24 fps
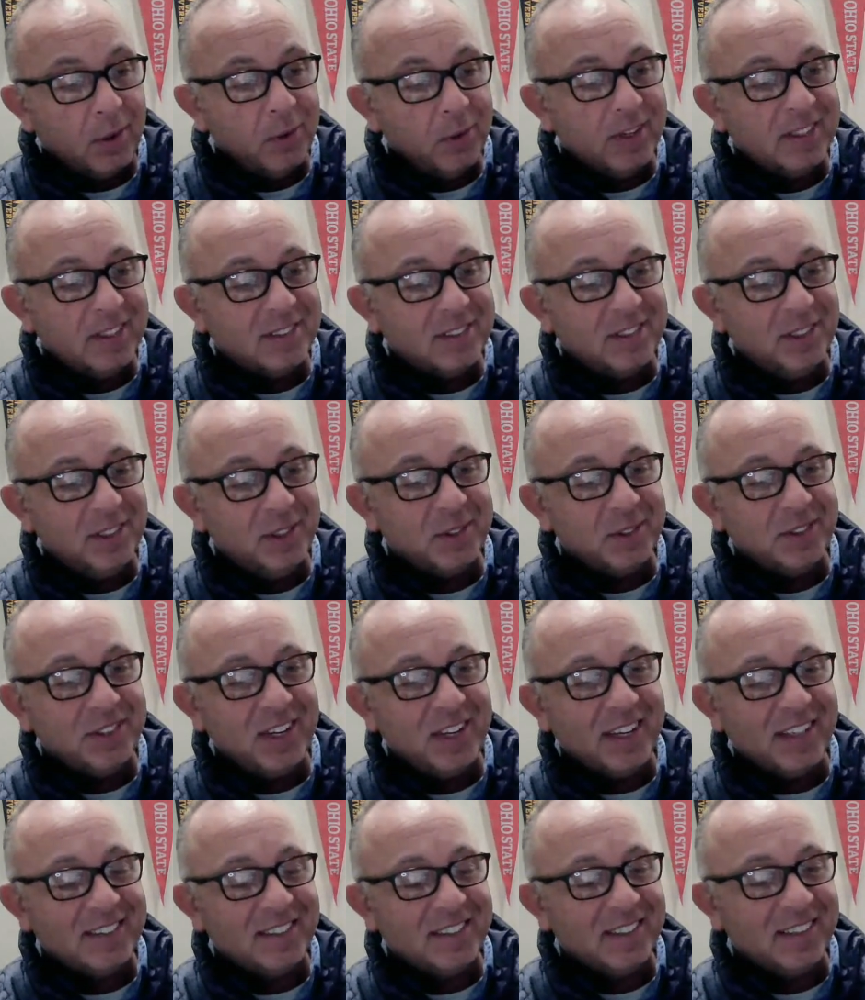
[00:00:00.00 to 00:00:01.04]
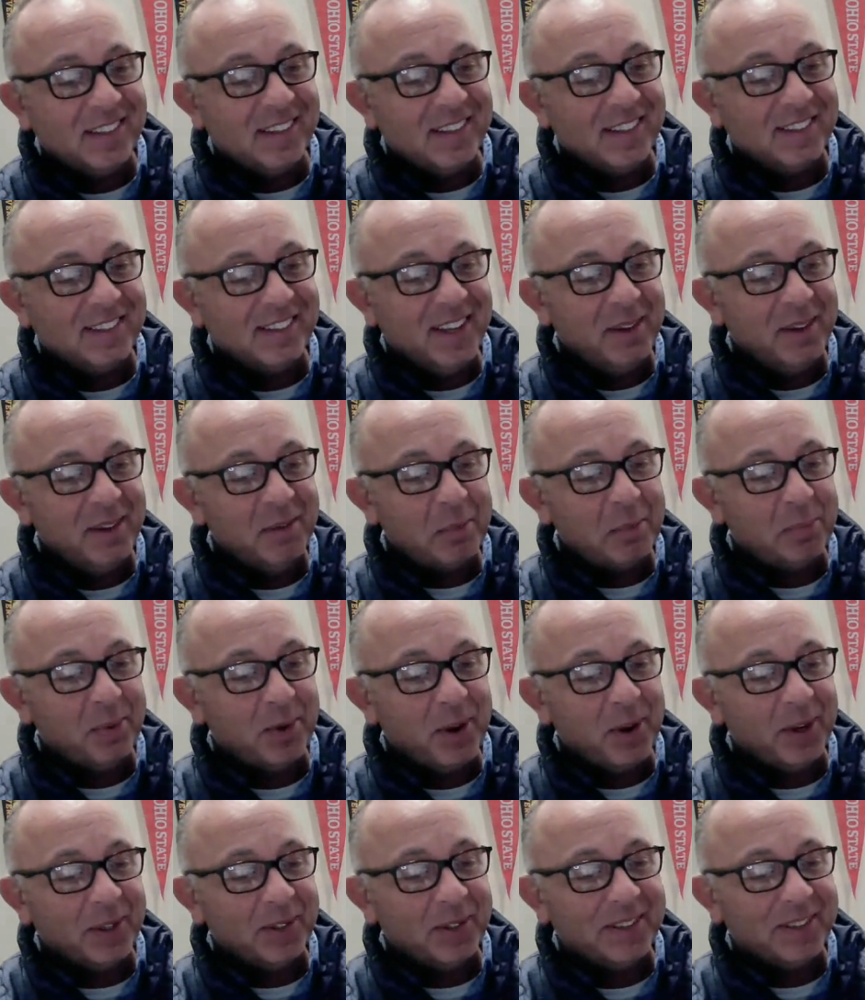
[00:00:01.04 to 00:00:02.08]
at you changing to the team
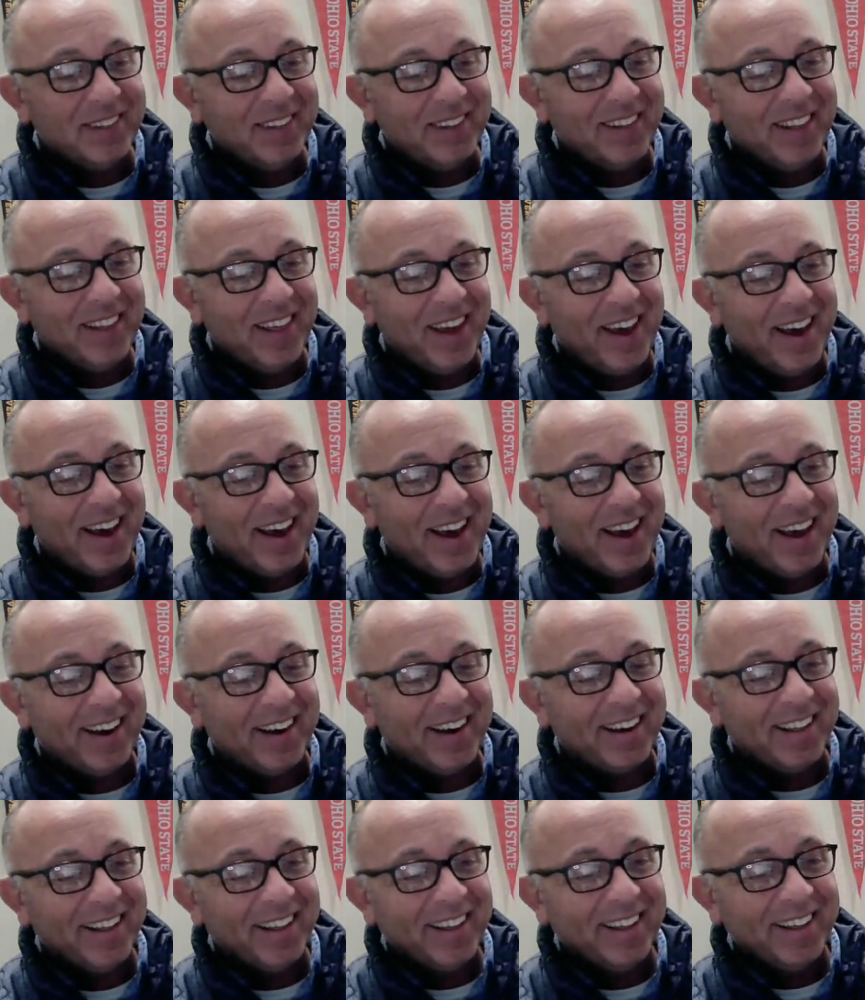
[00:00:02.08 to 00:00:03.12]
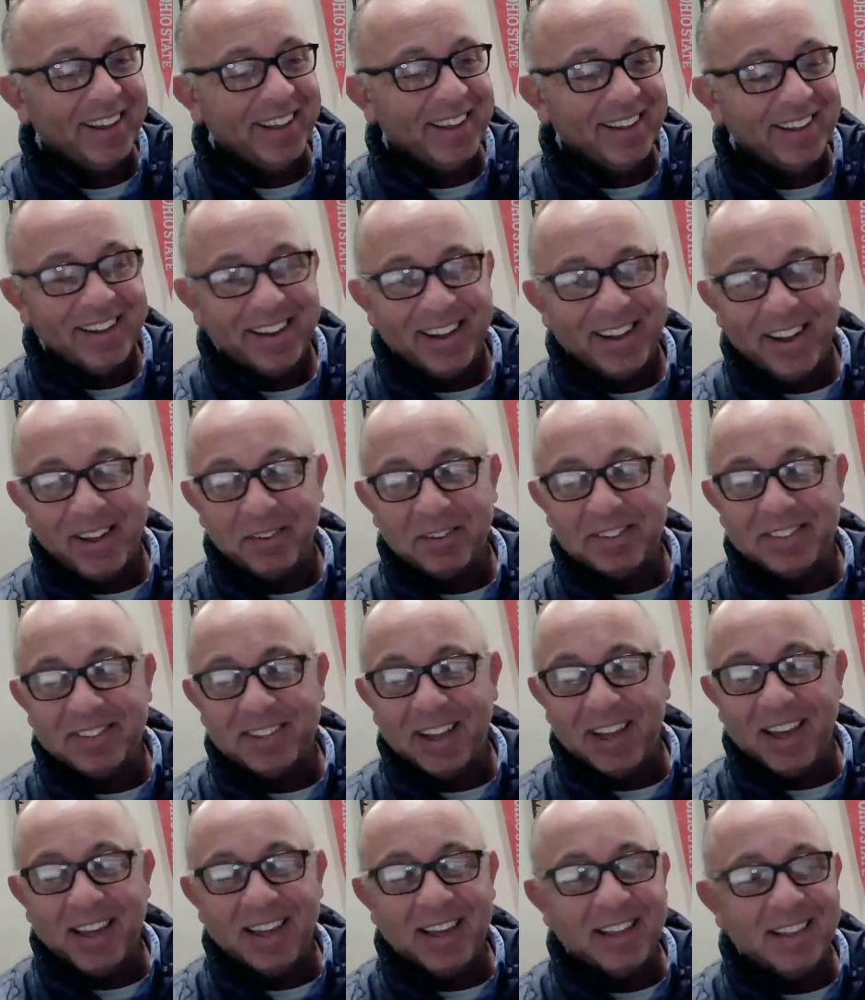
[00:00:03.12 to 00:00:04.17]
approach. Look at that.
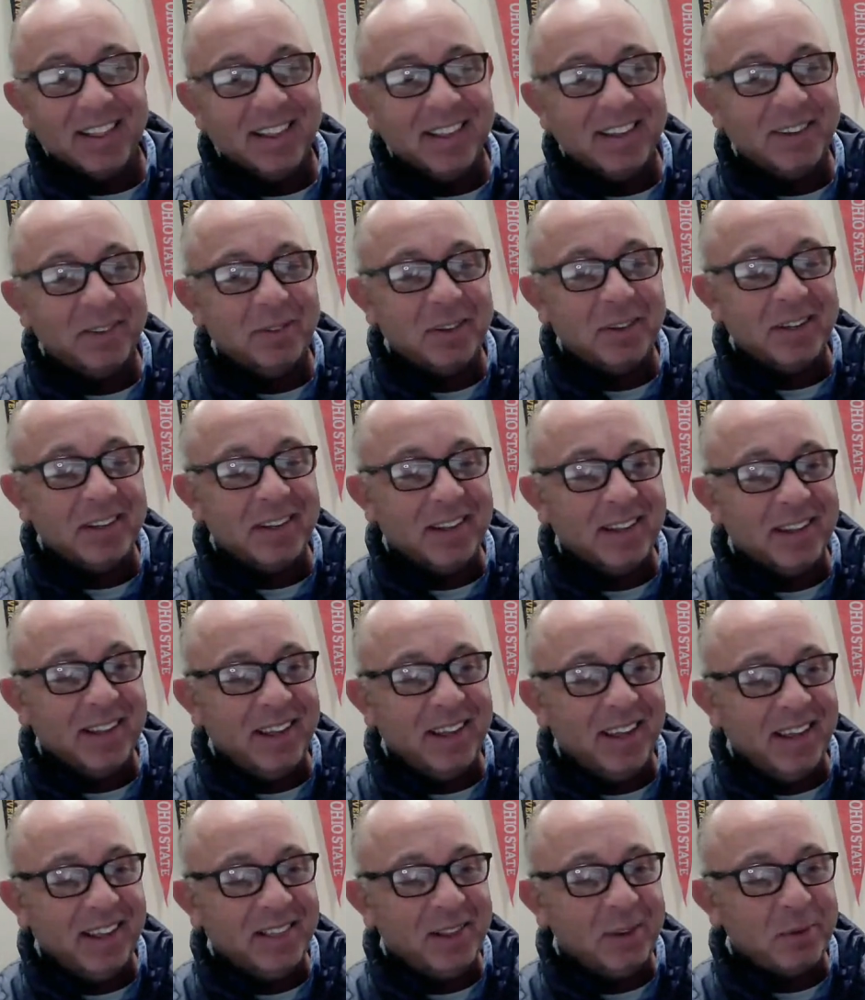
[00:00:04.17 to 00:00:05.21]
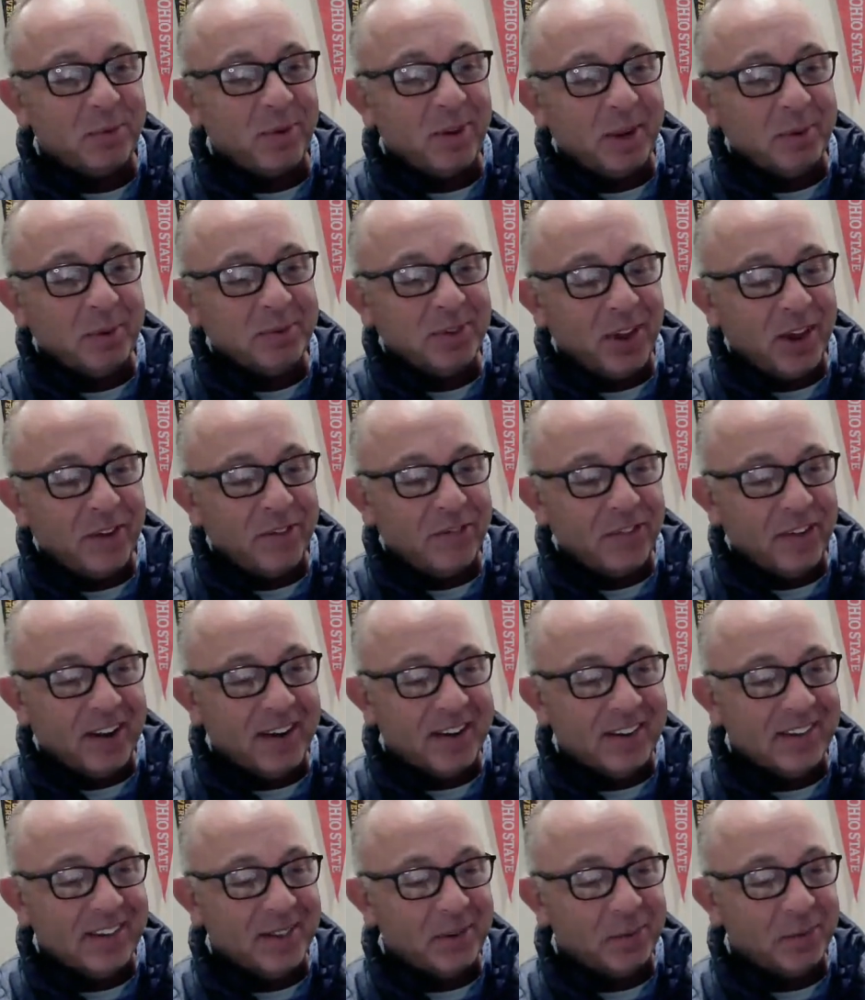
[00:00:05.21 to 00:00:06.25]
Look at what Ethan rubs off on
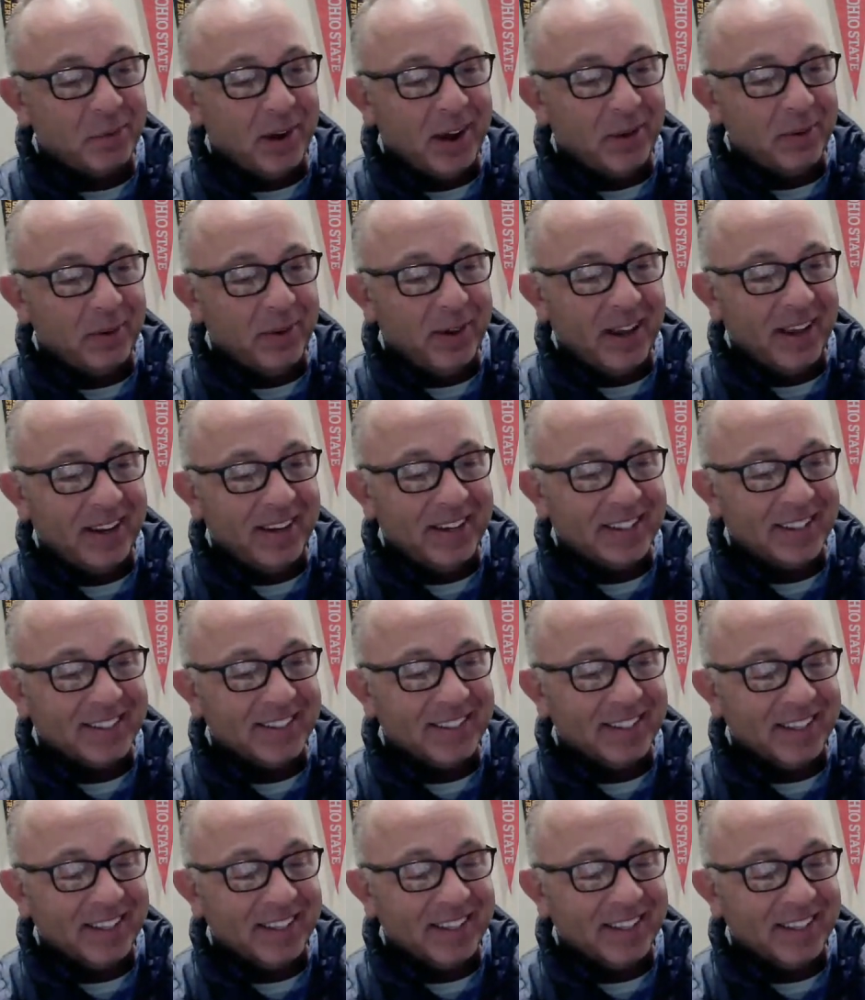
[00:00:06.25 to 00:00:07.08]
you in the right way, doesn't he?